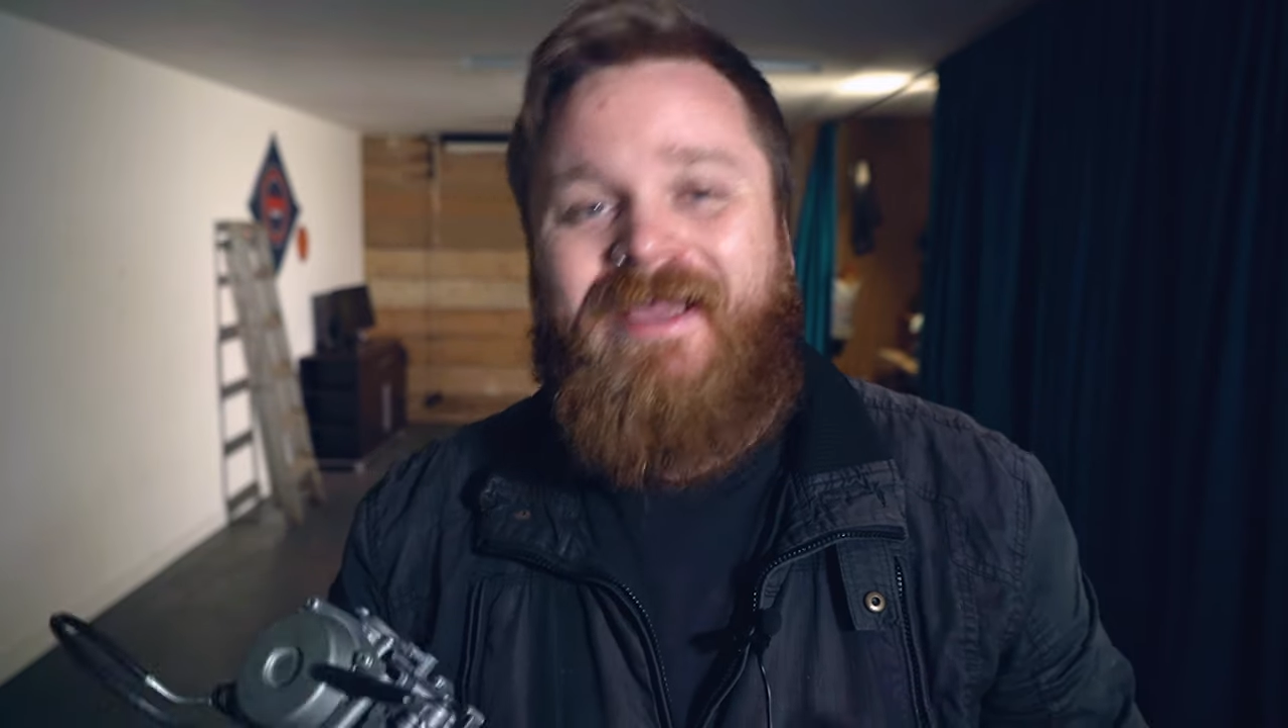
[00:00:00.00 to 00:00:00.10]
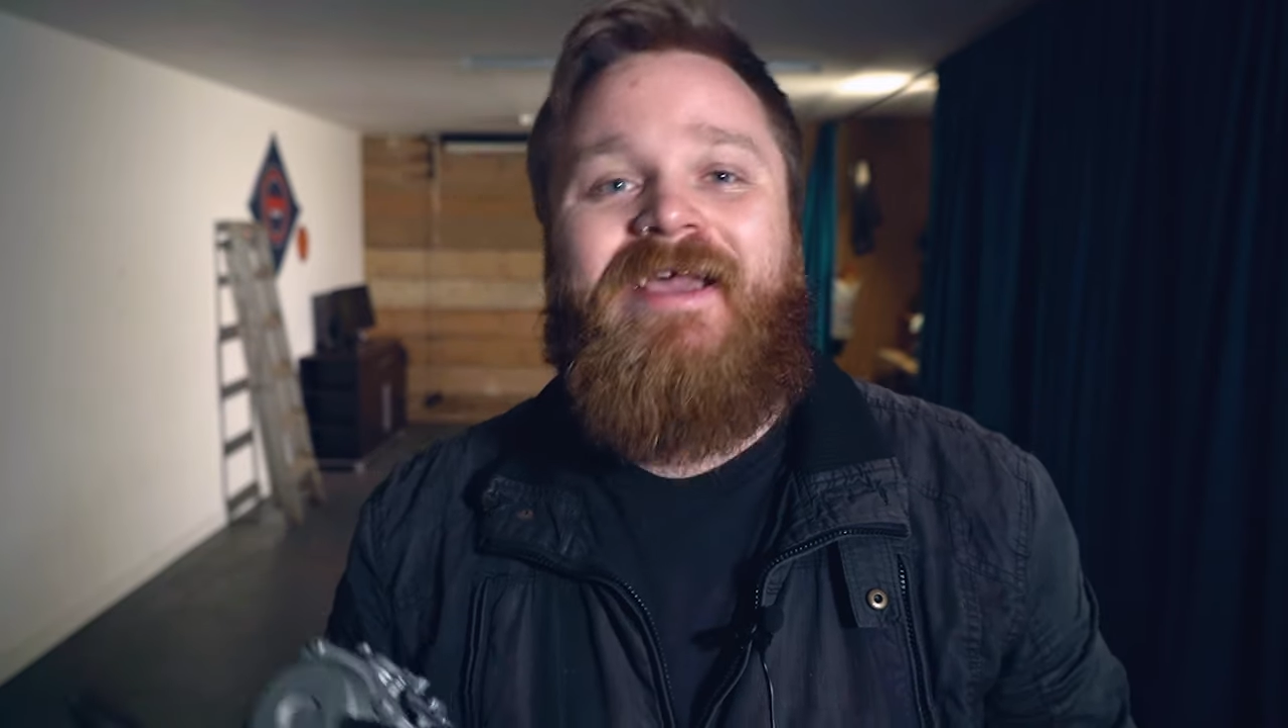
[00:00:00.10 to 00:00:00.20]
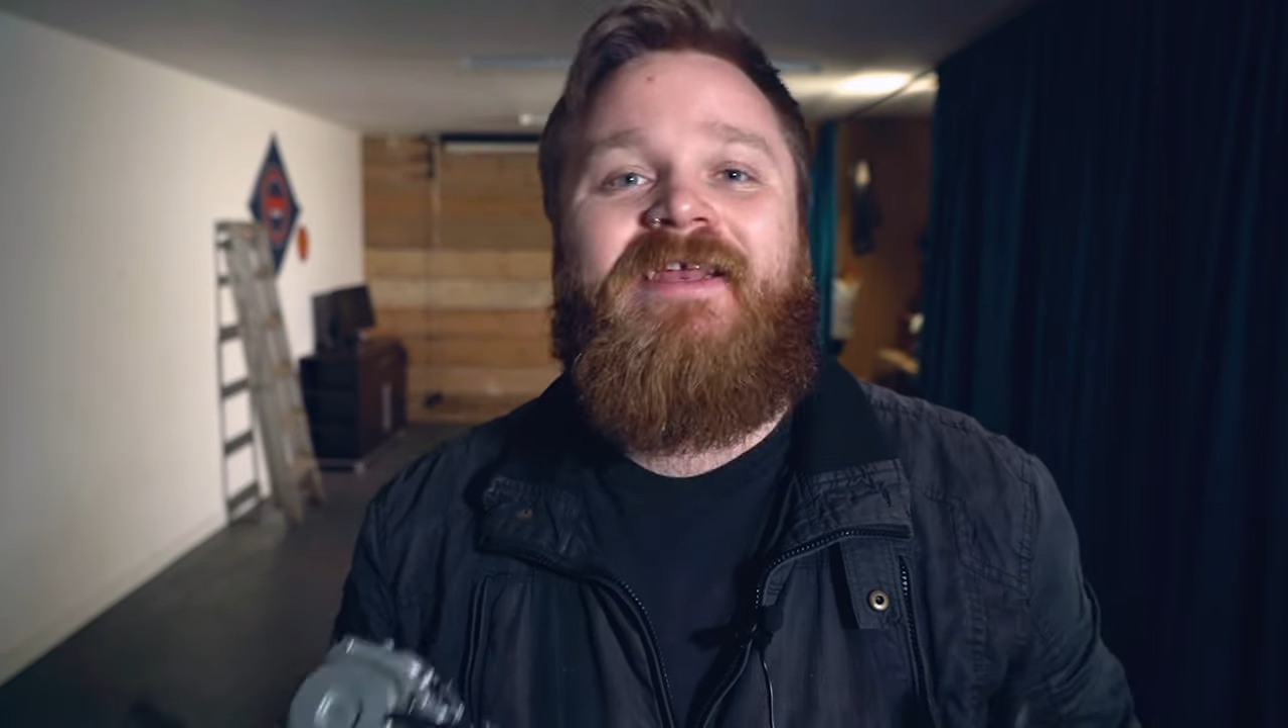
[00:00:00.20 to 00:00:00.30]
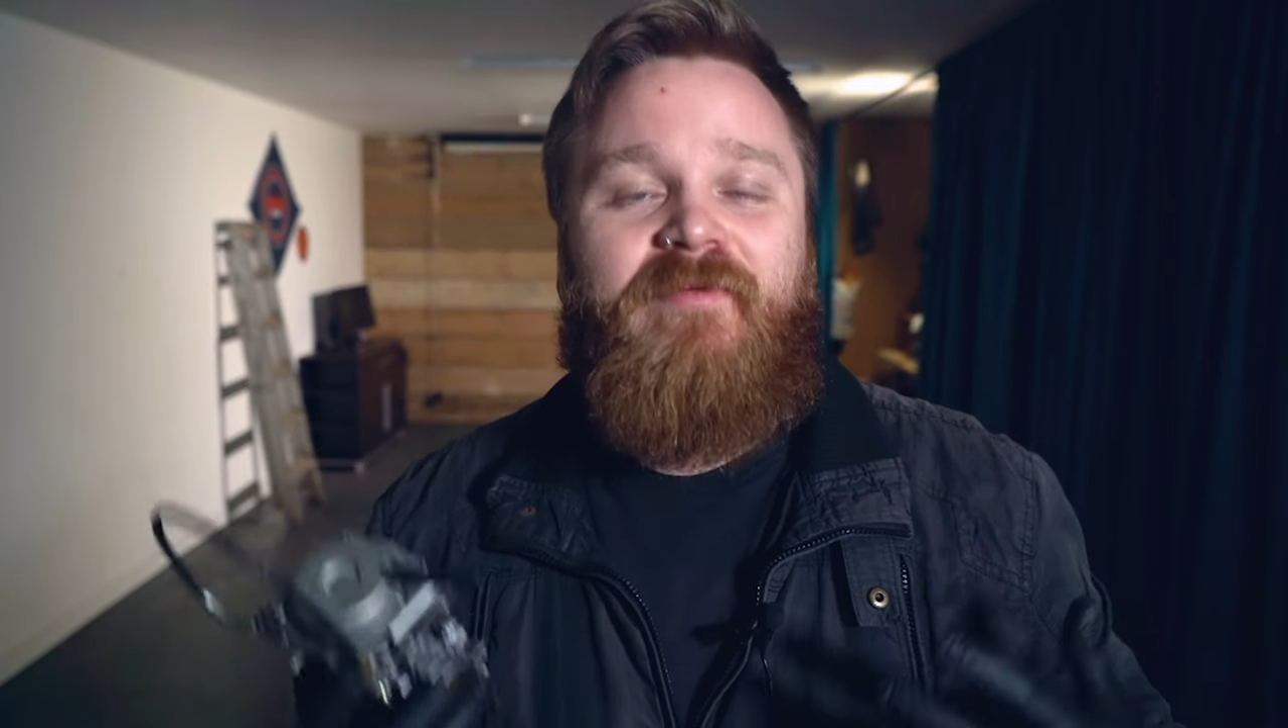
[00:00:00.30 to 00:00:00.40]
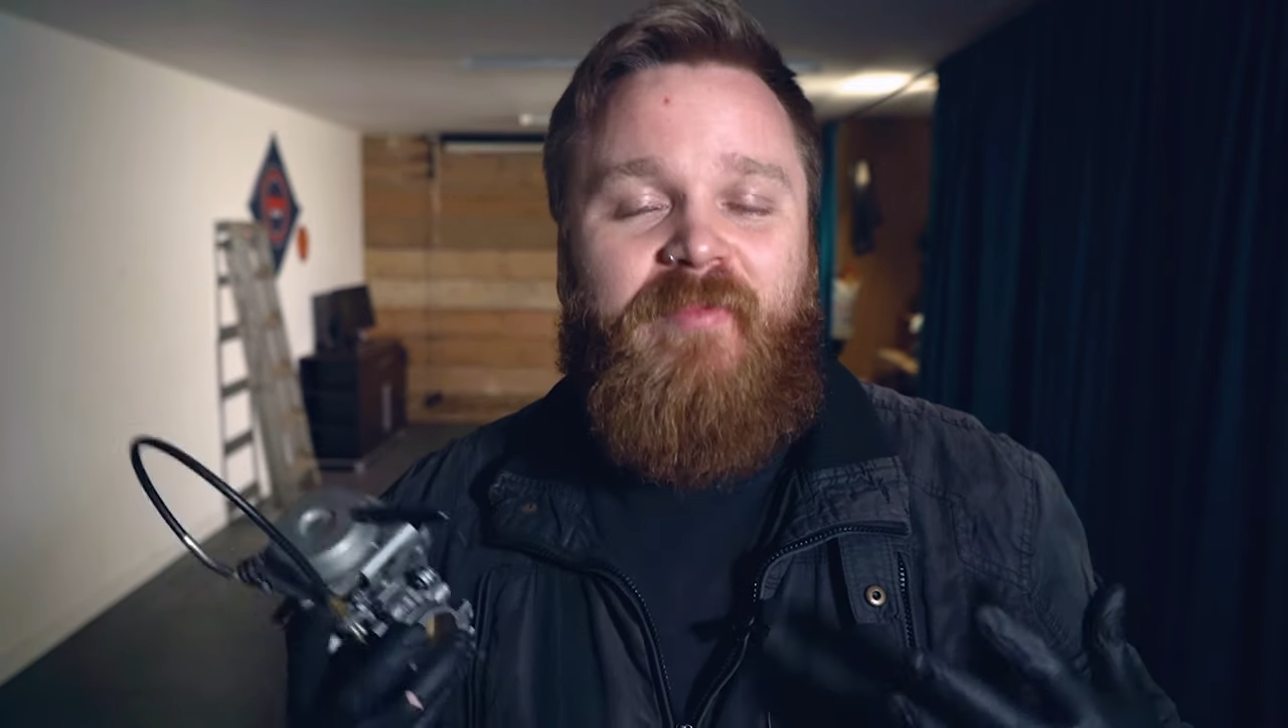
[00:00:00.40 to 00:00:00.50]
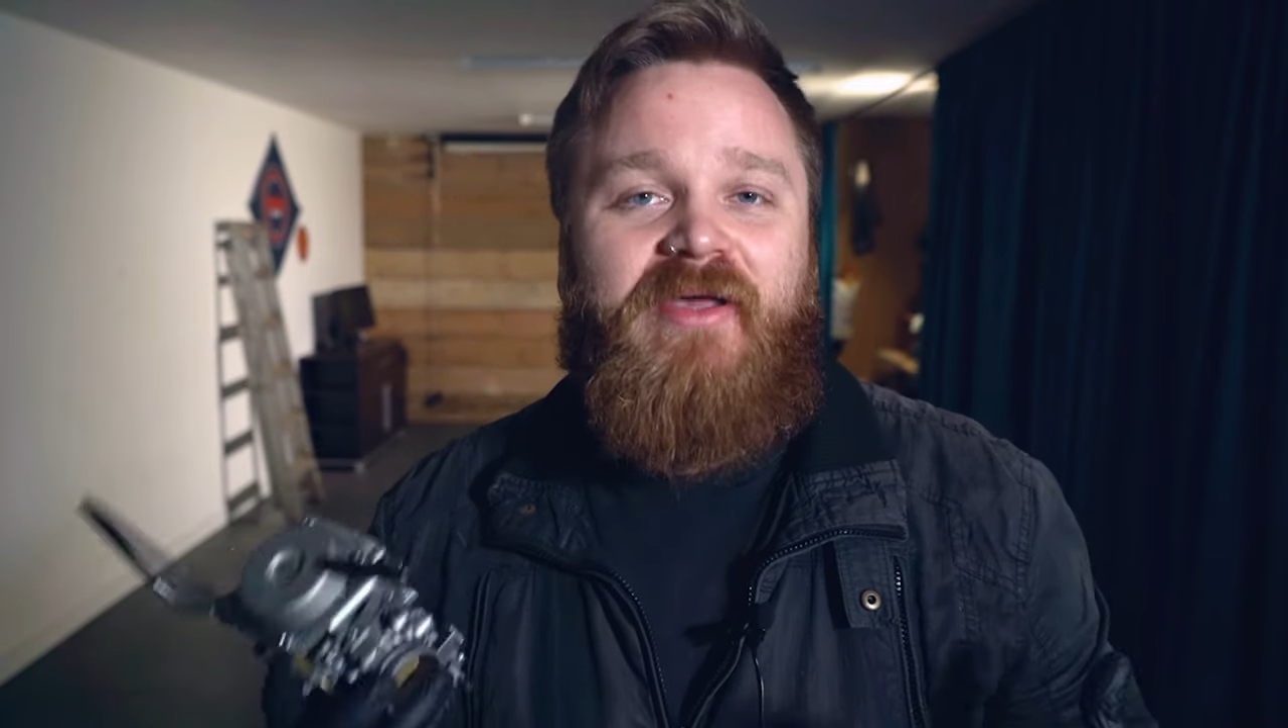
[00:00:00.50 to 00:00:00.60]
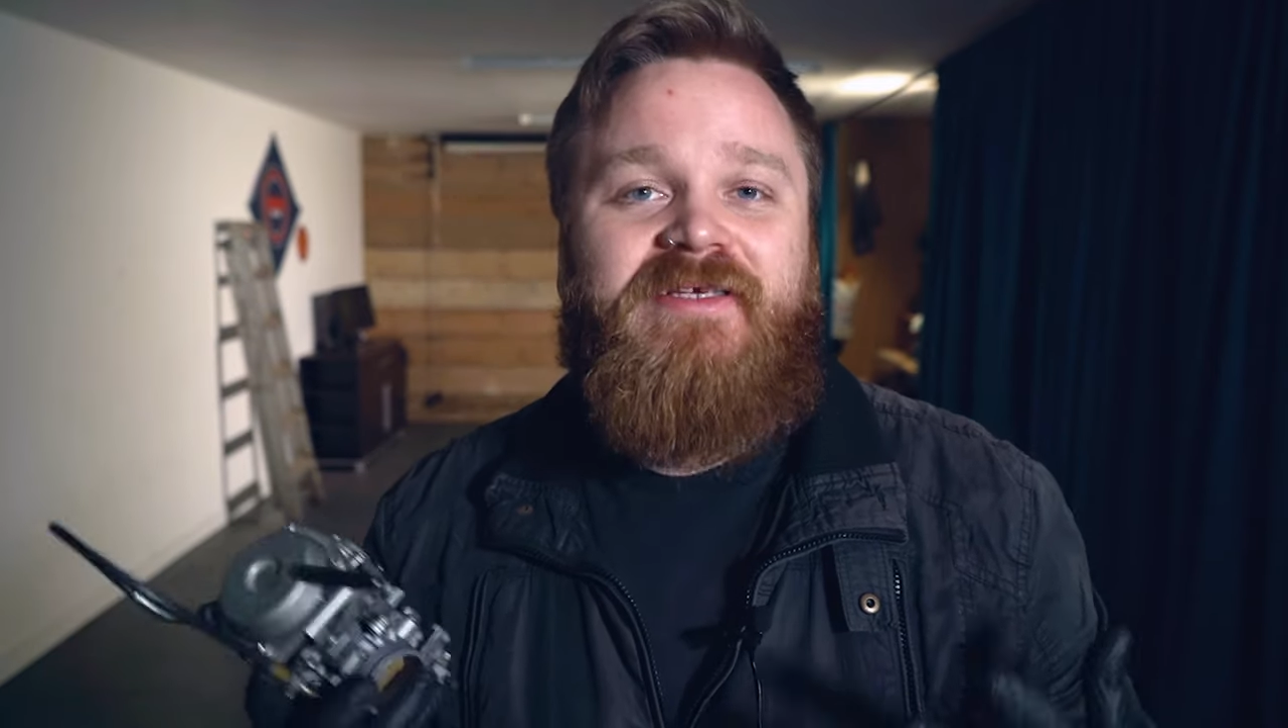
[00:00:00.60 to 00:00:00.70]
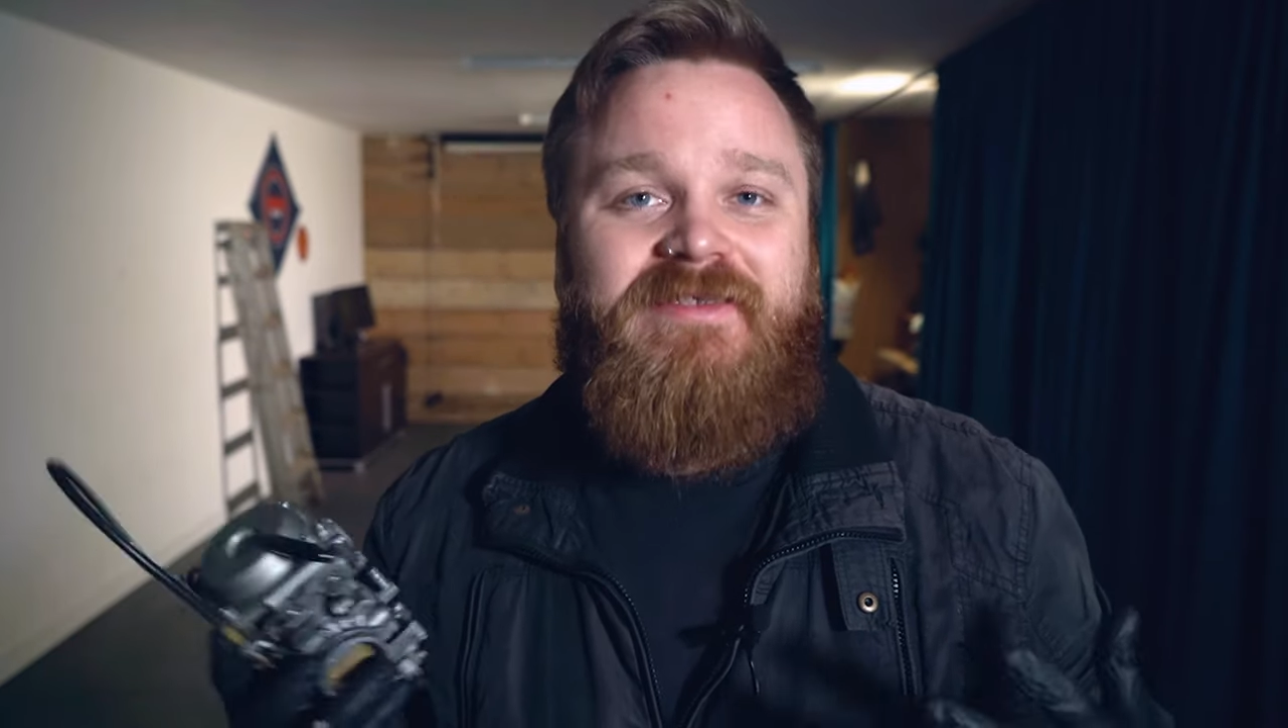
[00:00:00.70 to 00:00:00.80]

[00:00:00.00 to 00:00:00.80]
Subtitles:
getting the bike